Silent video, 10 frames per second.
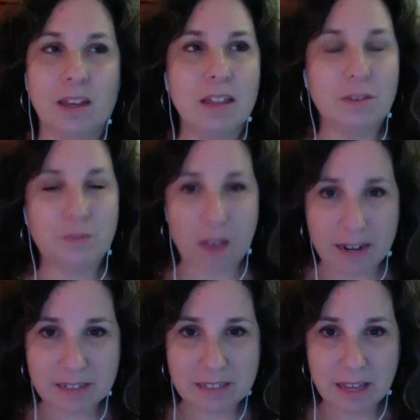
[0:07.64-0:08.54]
The
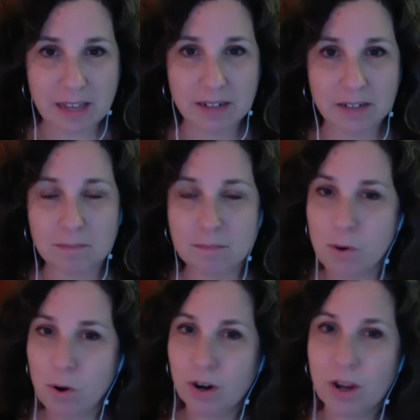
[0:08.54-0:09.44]
fact that
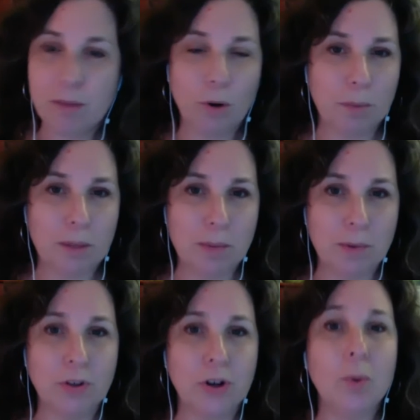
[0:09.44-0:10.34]
more and more people
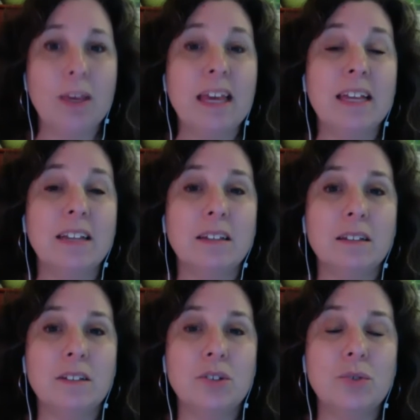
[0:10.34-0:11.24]
are going
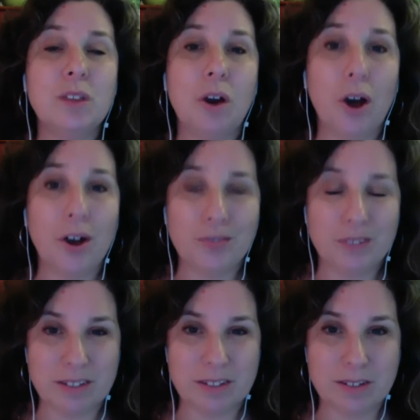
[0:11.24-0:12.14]
into the
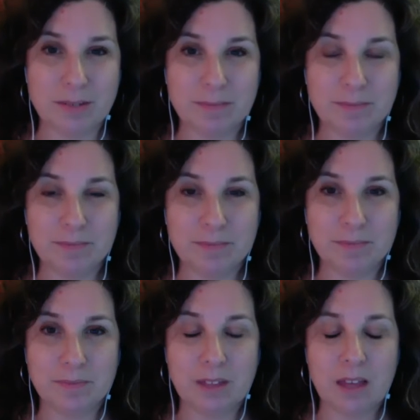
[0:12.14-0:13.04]
office.
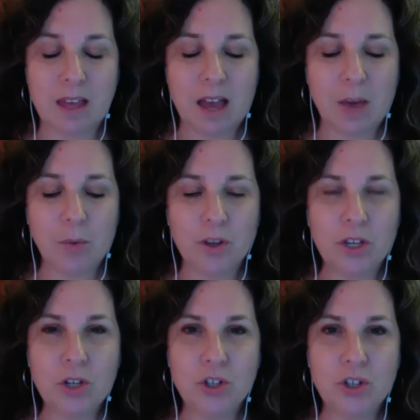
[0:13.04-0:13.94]
I want
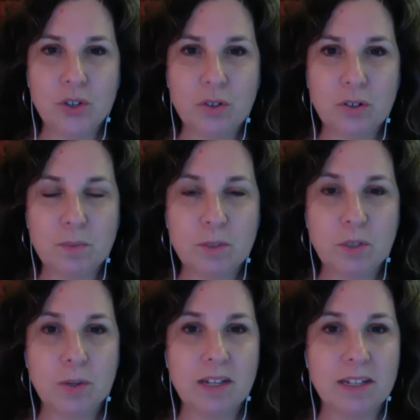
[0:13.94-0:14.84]
you to choose
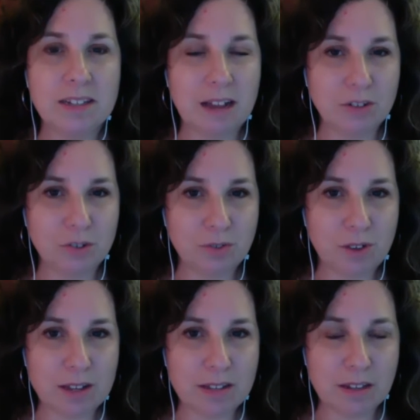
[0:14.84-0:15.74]
between
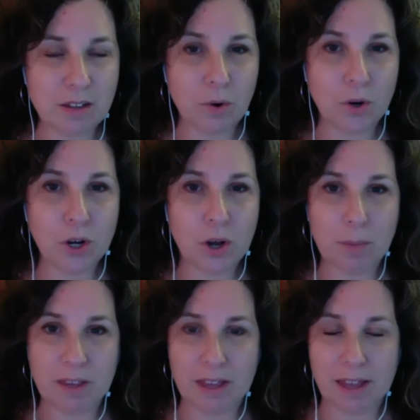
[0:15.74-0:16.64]
catastrophizing or
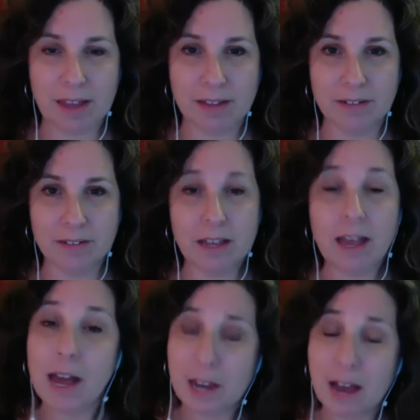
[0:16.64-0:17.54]
coping ahead.
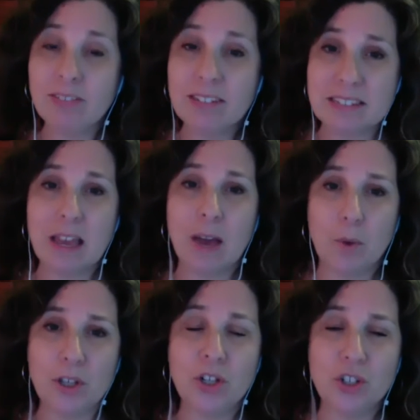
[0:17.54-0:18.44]
And obviously, I
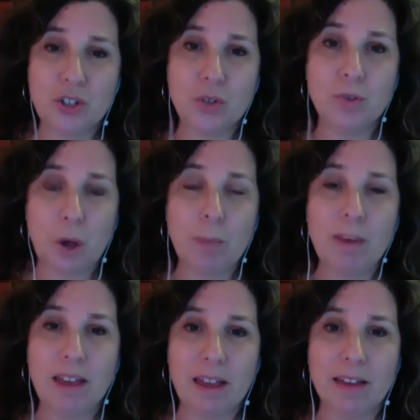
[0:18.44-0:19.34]
want you to choose
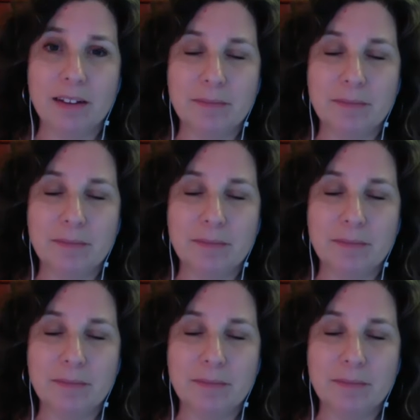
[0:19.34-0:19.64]
coping ahead.